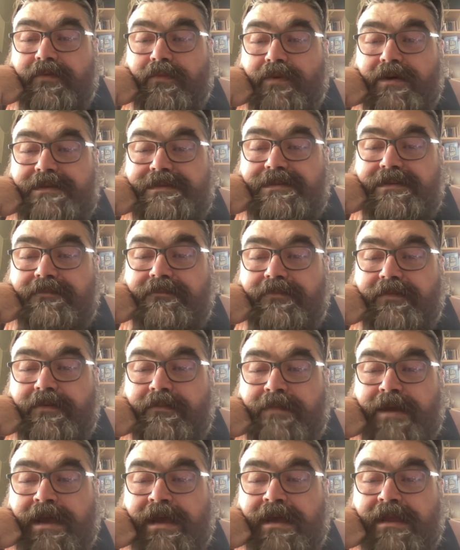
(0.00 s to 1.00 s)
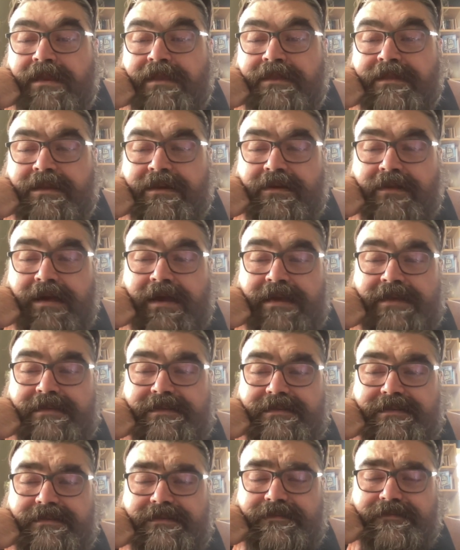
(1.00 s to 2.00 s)
wasn't for Matt in the
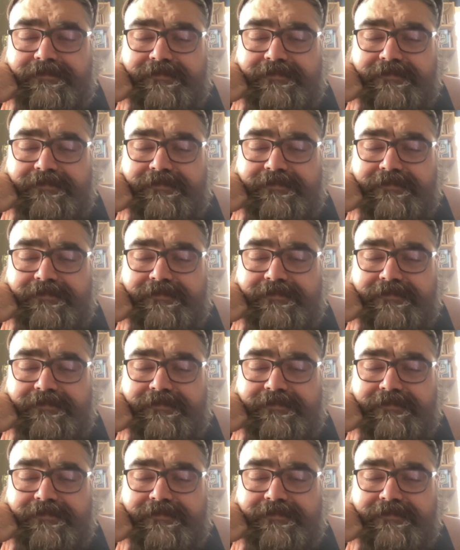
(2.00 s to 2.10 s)
class.